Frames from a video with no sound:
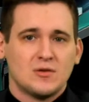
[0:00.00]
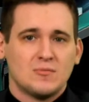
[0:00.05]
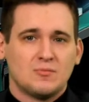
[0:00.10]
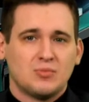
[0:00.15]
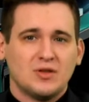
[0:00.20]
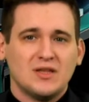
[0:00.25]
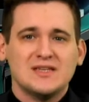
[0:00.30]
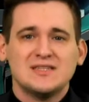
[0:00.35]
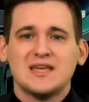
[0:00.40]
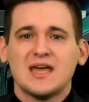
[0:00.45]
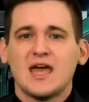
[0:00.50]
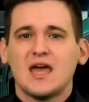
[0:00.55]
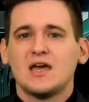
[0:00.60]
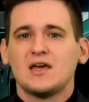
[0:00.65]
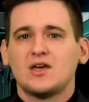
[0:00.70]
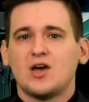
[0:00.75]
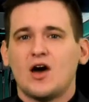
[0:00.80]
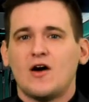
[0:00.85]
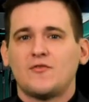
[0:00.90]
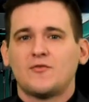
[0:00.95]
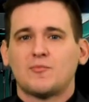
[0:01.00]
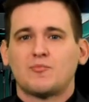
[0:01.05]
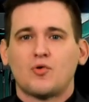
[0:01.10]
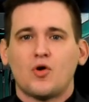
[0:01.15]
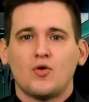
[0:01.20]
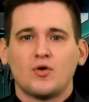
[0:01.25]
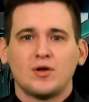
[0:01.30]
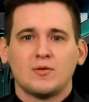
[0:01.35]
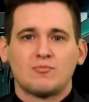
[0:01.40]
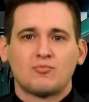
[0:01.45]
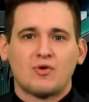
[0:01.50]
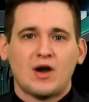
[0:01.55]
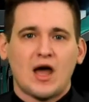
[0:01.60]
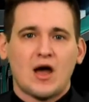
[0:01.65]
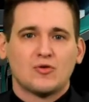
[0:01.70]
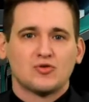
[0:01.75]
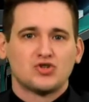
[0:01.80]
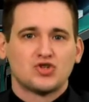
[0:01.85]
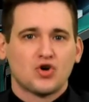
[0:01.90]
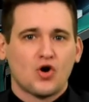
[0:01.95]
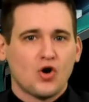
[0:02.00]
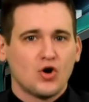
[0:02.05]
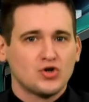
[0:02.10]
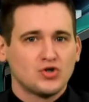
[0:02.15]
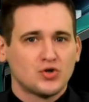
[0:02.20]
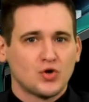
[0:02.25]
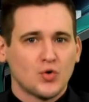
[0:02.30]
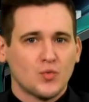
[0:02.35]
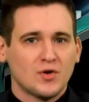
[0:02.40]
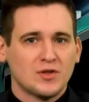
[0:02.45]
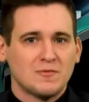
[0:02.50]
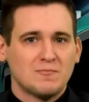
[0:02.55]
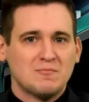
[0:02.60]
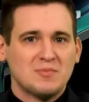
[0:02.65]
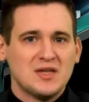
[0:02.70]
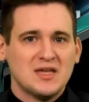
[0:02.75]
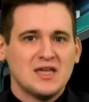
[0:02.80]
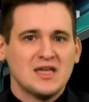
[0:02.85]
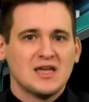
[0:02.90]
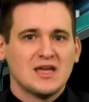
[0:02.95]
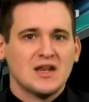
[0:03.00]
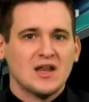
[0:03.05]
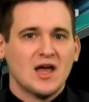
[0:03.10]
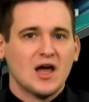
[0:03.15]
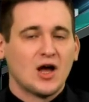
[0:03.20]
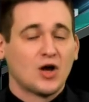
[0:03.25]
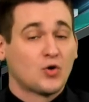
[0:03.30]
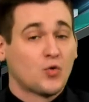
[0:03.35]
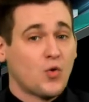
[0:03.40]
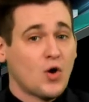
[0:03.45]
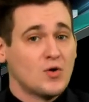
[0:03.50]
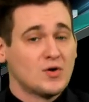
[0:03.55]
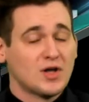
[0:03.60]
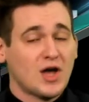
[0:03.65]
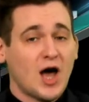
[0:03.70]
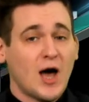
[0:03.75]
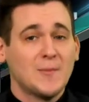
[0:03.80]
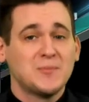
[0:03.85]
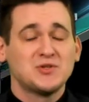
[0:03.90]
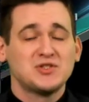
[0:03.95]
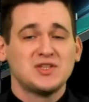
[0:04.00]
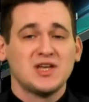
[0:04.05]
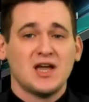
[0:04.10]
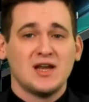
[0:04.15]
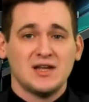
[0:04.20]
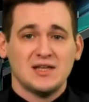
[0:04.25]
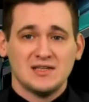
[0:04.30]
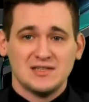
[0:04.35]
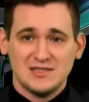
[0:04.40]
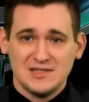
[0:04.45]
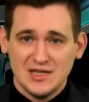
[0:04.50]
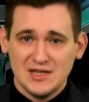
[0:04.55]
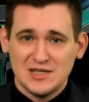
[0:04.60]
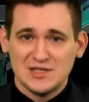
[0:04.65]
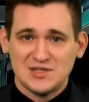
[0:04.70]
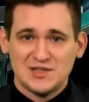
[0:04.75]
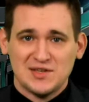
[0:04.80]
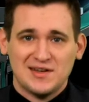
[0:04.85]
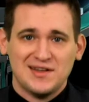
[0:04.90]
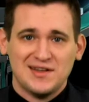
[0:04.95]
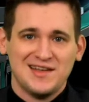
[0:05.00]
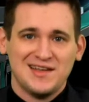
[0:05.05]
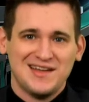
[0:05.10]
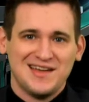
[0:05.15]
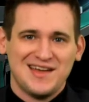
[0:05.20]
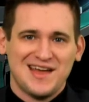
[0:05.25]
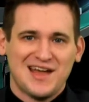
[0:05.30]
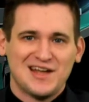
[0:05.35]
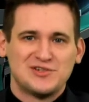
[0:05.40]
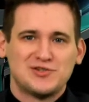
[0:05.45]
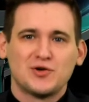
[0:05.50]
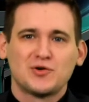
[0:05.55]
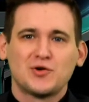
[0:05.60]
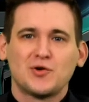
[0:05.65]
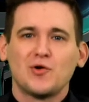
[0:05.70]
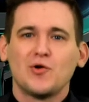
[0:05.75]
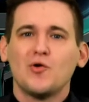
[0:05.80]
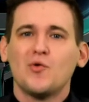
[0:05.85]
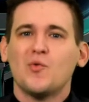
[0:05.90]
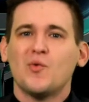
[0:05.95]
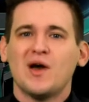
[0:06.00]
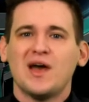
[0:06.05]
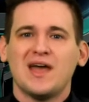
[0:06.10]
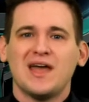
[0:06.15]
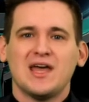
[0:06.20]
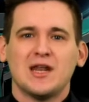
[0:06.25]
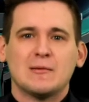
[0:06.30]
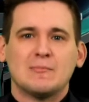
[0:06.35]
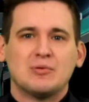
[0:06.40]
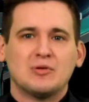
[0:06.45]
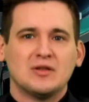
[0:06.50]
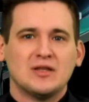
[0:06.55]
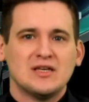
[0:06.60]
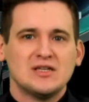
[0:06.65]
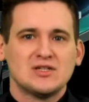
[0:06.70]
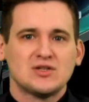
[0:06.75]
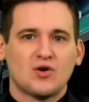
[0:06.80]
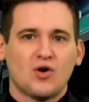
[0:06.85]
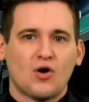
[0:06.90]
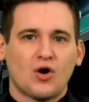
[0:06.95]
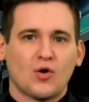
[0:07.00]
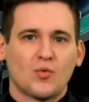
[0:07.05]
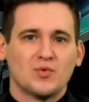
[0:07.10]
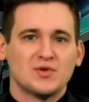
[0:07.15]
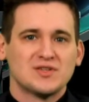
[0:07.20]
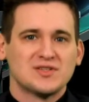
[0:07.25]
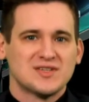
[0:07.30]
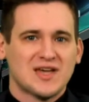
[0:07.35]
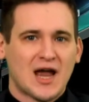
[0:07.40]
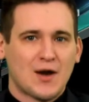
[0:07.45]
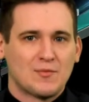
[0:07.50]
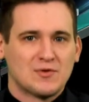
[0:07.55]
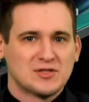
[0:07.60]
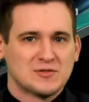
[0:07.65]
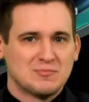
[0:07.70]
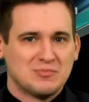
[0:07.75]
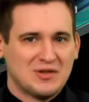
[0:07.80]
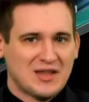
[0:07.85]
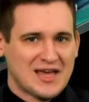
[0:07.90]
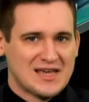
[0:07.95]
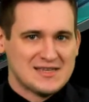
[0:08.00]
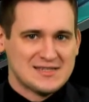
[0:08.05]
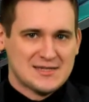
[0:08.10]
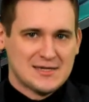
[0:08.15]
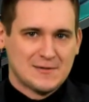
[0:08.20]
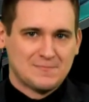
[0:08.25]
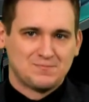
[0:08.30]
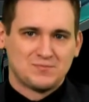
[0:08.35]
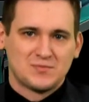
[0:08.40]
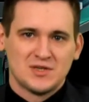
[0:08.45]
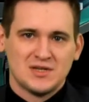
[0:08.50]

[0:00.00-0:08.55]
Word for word: Police handcuffed Brokenbrow, charged her with being an, quote, upstanding citizen, and took her away in a police car with sirens blazing.